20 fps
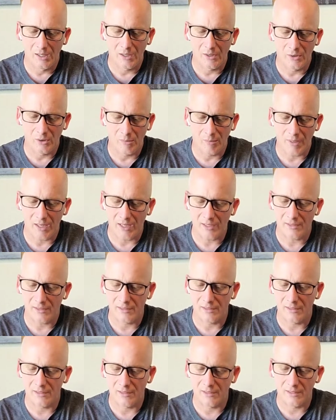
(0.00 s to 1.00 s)

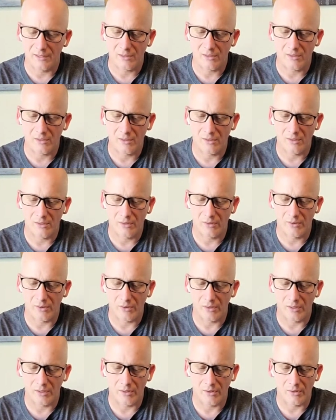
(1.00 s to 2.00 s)
uromastix is listed on here,
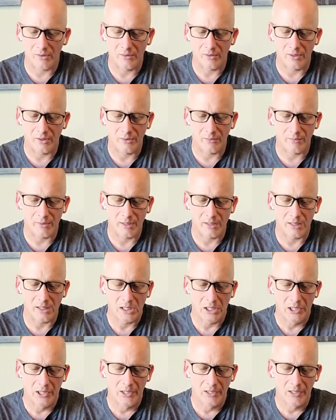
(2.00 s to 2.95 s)
30 to 33,